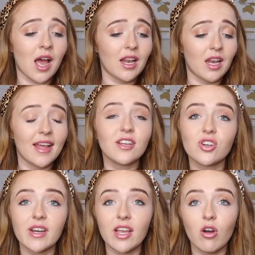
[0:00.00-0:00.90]
I
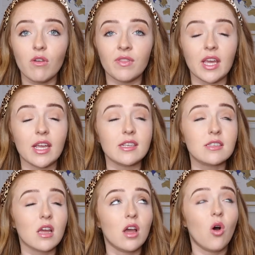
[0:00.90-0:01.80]
literally got
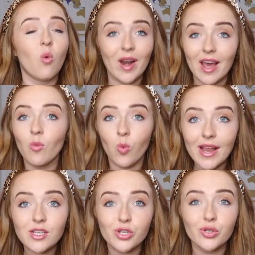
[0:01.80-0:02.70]
these when I
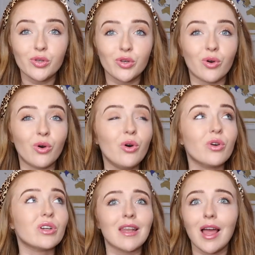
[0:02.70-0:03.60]
went to New
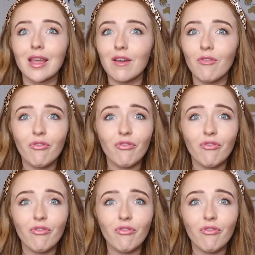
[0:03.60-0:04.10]
York like